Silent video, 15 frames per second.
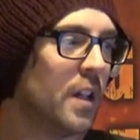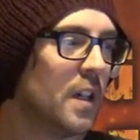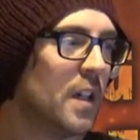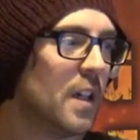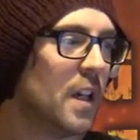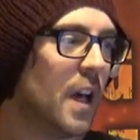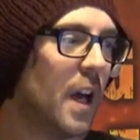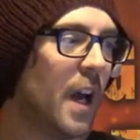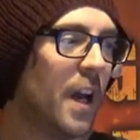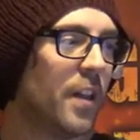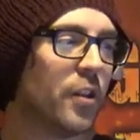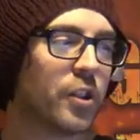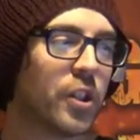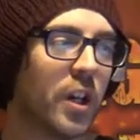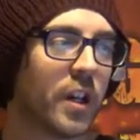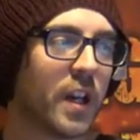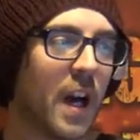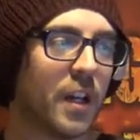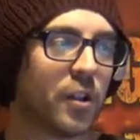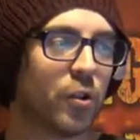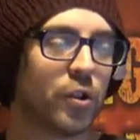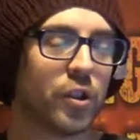Uh, there's certain
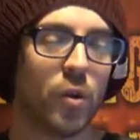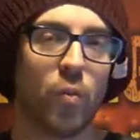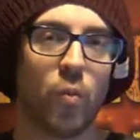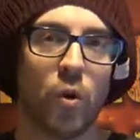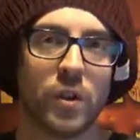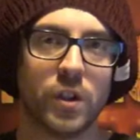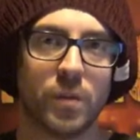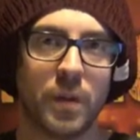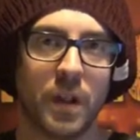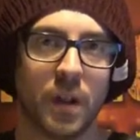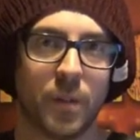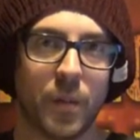characters that want to be in